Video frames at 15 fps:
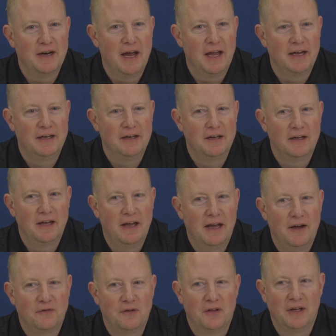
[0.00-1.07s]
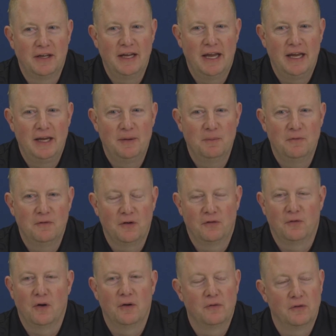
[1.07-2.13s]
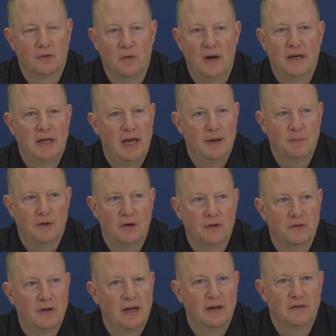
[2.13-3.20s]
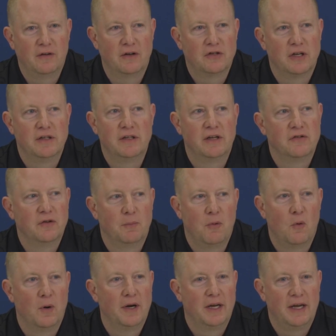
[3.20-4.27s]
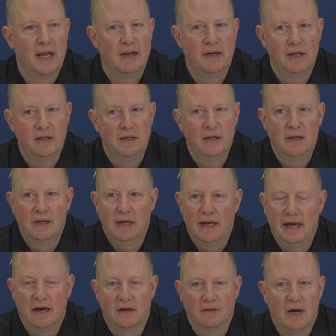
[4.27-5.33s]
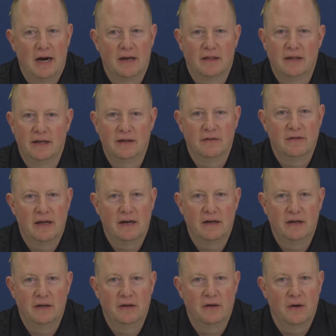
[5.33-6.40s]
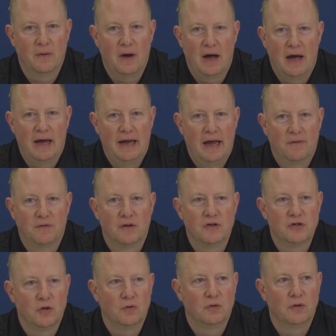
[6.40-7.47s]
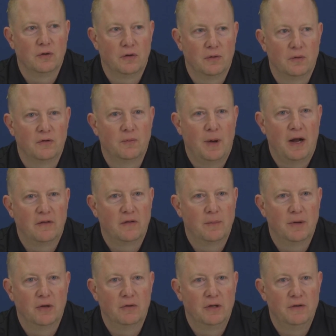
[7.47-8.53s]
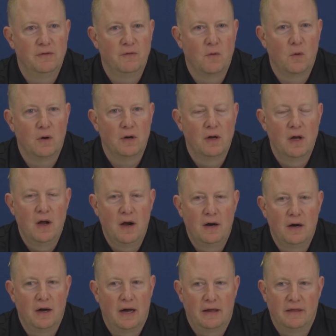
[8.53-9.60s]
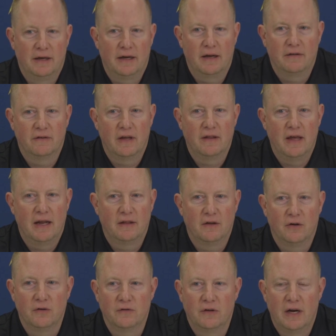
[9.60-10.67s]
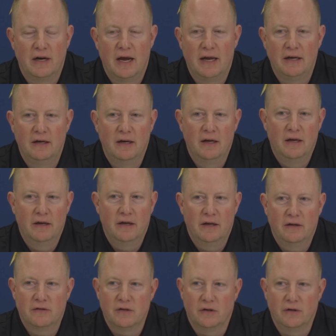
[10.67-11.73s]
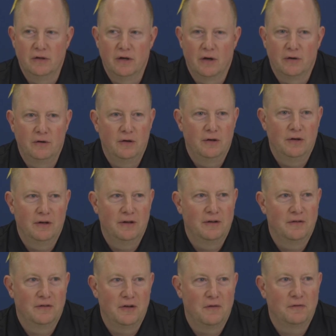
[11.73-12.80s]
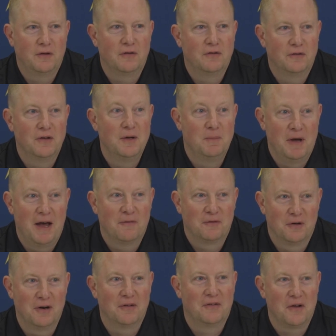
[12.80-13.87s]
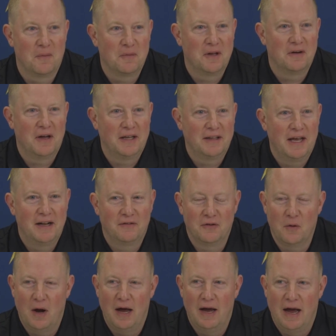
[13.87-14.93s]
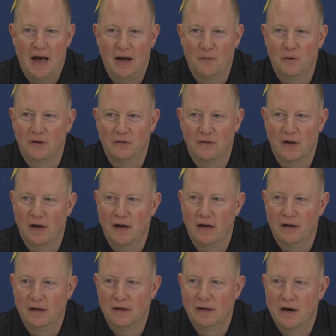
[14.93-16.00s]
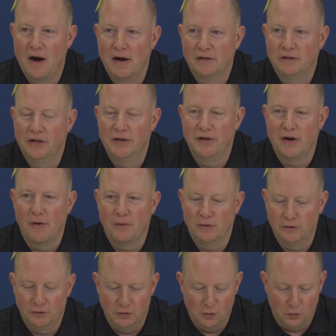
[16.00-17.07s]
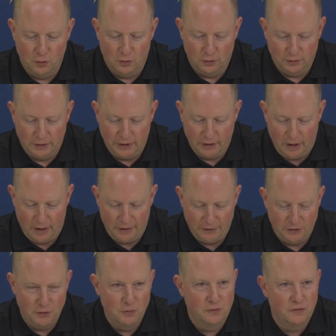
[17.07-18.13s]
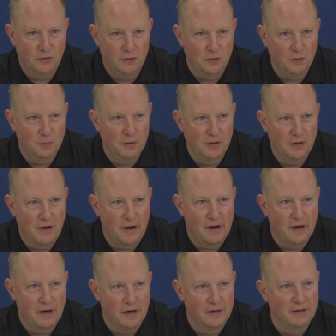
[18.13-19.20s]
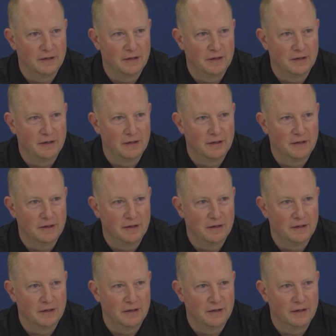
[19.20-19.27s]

night after the game, first of all, it was a great game Thursday, and such a disappointing ending, and a lot of things that you know I have to shoulder the responsibility for. I think I said that Thursday night. So you know it's tough to sleep after something like that. So I I was uh, you know googling on YouTube uh,